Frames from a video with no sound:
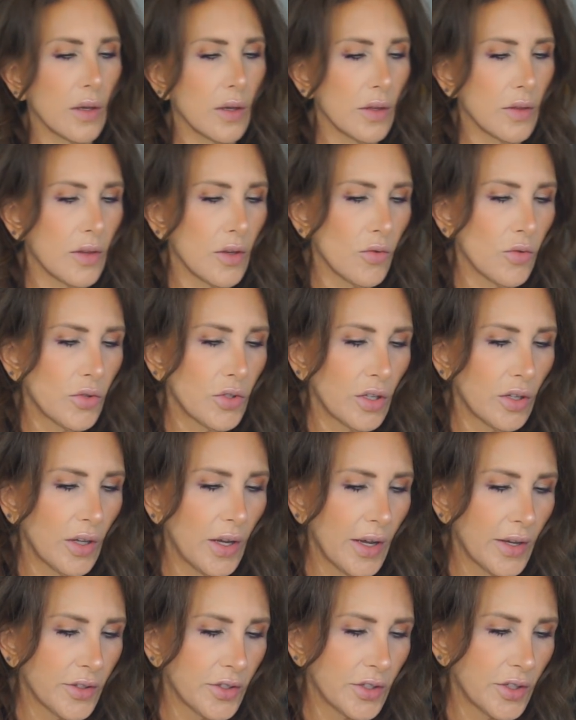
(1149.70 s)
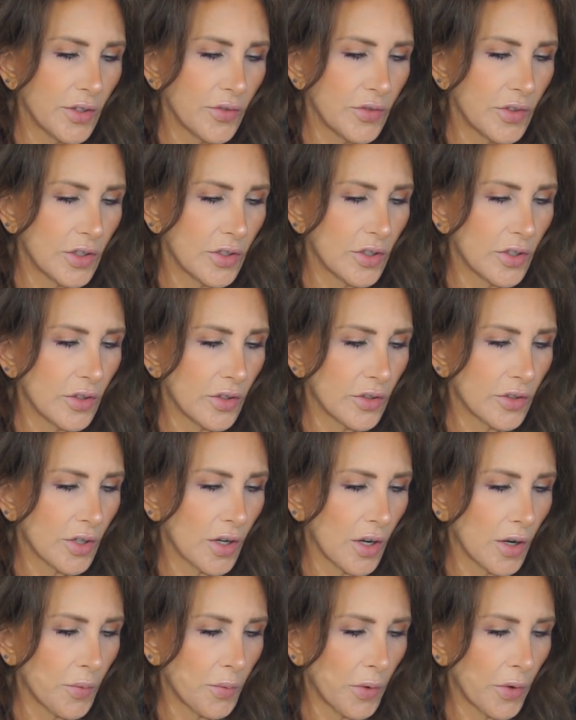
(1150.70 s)
There was a lot sifted to the
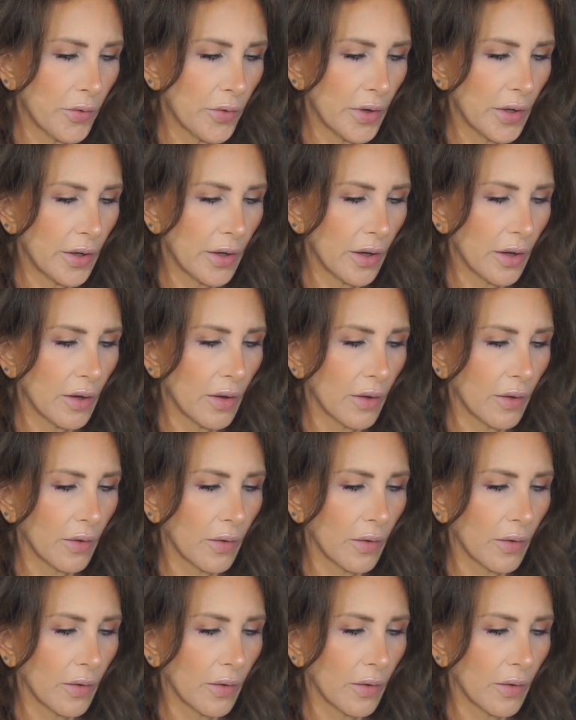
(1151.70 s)
top already.